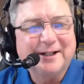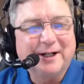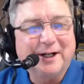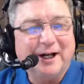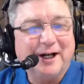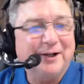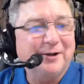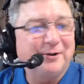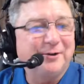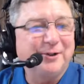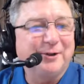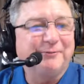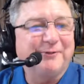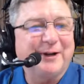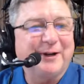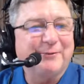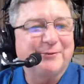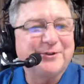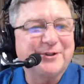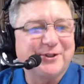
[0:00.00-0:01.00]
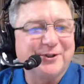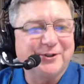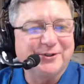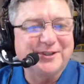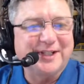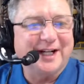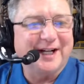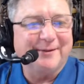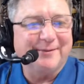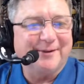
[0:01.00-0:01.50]
I don't know if that was a good
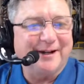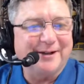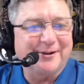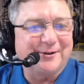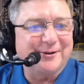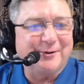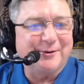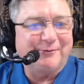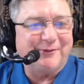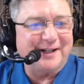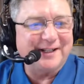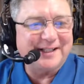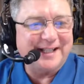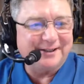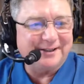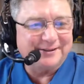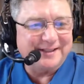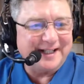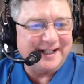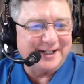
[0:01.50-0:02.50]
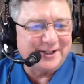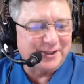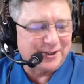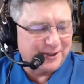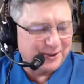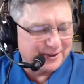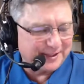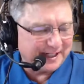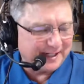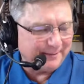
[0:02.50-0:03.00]
time. I don't know if I'd count that as a
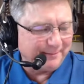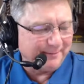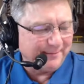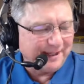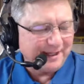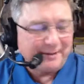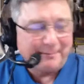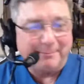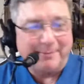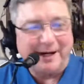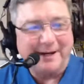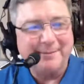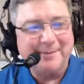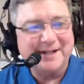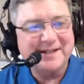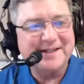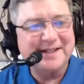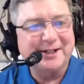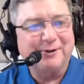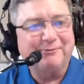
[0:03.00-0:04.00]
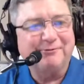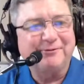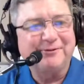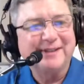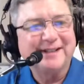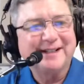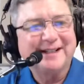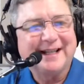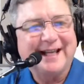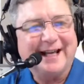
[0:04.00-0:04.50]
good time by myself
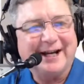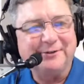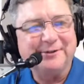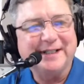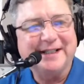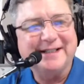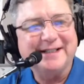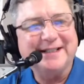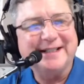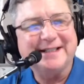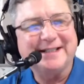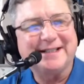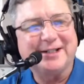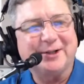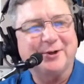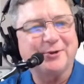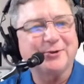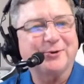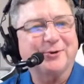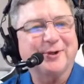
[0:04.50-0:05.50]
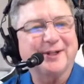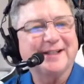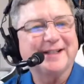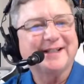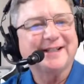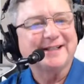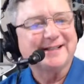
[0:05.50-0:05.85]
out in Indian territory.